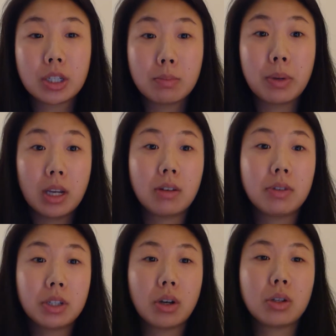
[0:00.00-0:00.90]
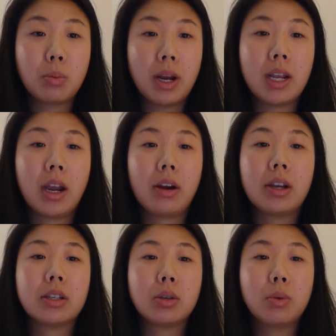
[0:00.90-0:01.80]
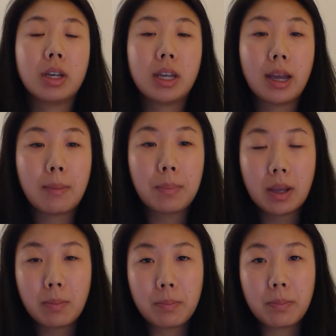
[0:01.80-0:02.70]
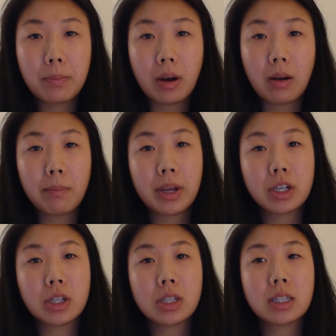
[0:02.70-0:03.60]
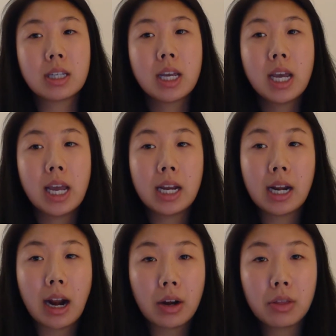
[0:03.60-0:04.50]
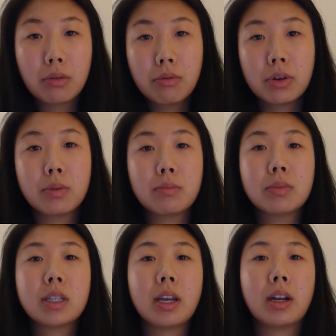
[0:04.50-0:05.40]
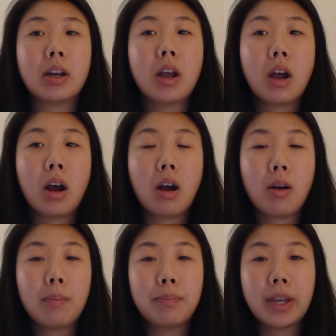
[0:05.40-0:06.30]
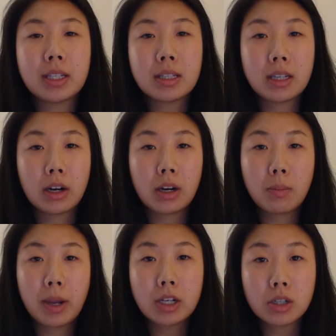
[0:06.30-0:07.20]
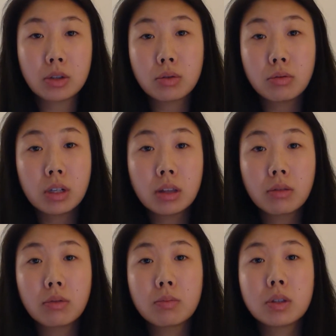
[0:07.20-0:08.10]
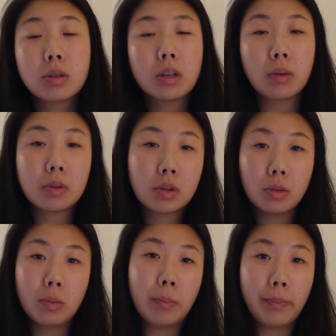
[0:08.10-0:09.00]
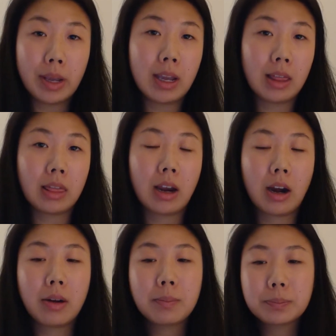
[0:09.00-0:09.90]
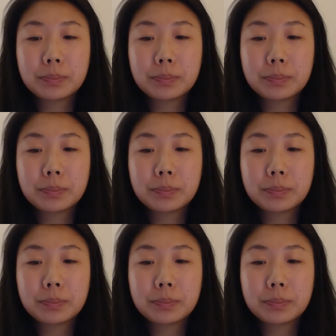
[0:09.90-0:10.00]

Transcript: just be a results waiting area, so we can get patients in and out of the rooms, and necessary patients who need the rooms to be in there.